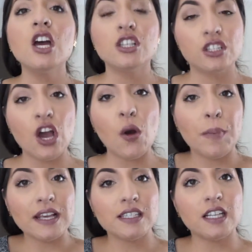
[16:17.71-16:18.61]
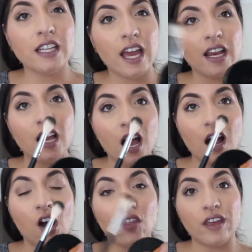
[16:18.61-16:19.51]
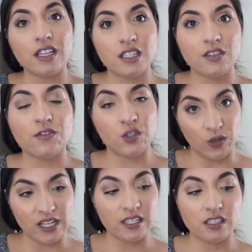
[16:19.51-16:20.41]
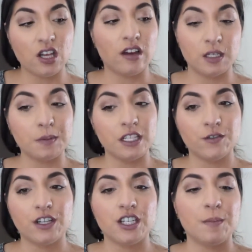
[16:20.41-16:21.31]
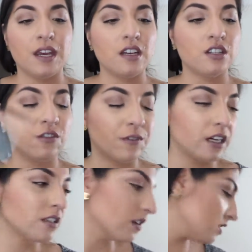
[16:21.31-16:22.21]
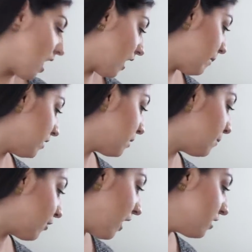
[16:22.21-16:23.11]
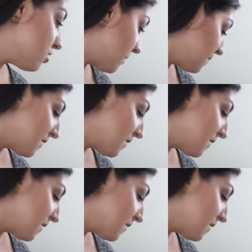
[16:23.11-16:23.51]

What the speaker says: So basically I got all this for $26 plus free shipping. So first I want to talk about the brush.